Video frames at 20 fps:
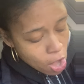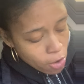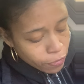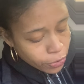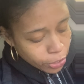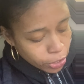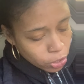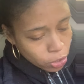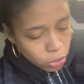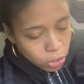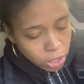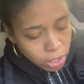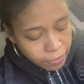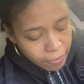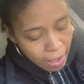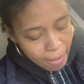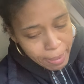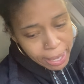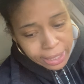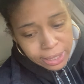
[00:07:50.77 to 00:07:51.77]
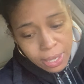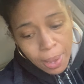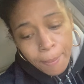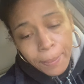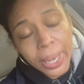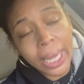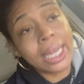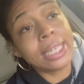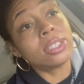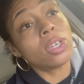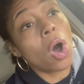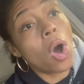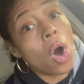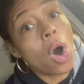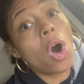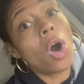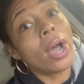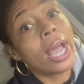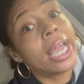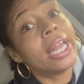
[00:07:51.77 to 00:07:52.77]
for you and divine masculine, but it's
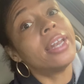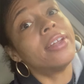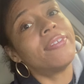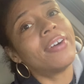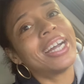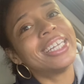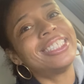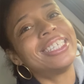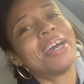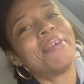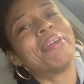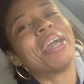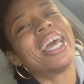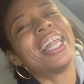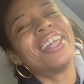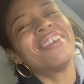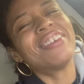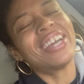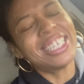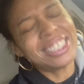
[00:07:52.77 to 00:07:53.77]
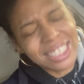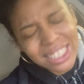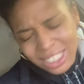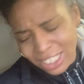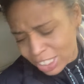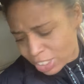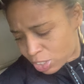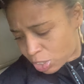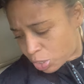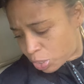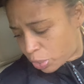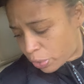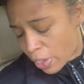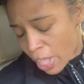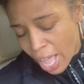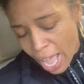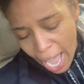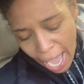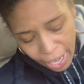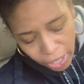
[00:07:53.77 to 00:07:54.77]
all in divine timing. I love you guys, Sunshine crew.
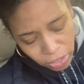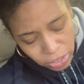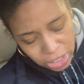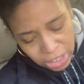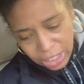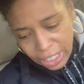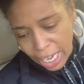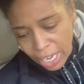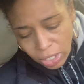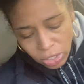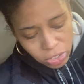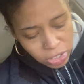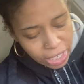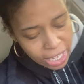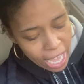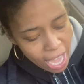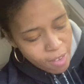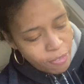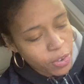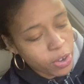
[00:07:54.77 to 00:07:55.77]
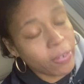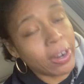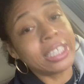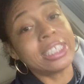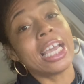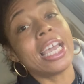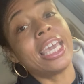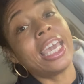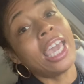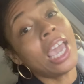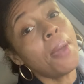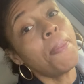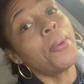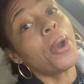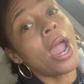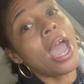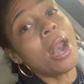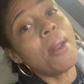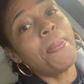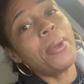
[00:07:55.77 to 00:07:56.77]
Energy energy. If it resonates, keep her
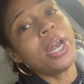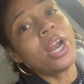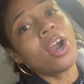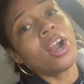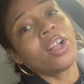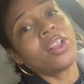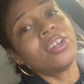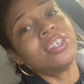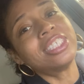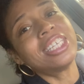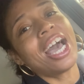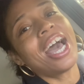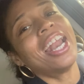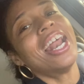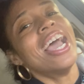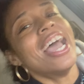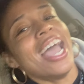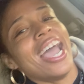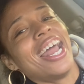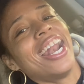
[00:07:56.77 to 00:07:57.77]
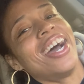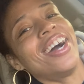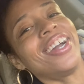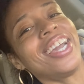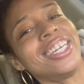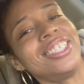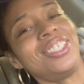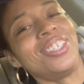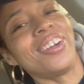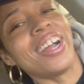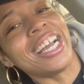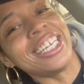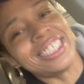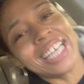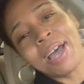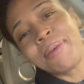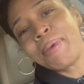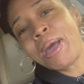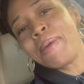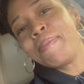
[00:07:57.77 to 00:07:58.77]
head up in her close God. And I'll catch you guys
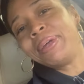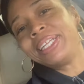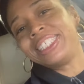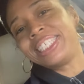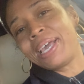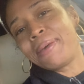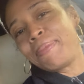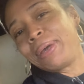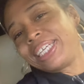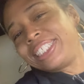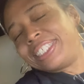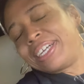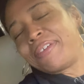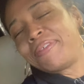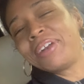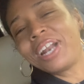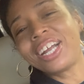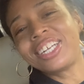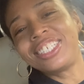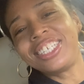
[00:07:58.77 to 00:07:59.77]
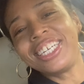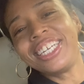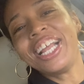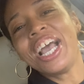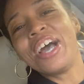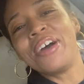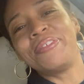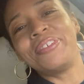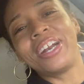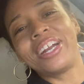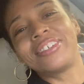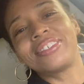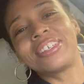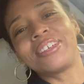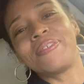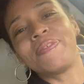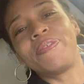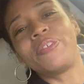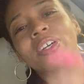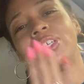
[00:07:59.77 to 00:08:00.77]
on my midday mix. Our next treat, whatever
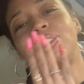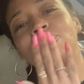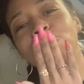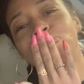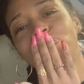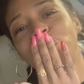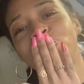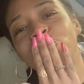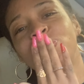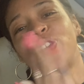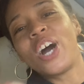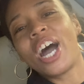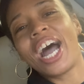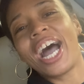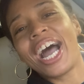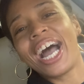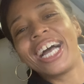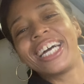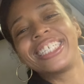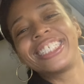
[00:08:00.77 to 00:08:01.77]
comes first. Mwah.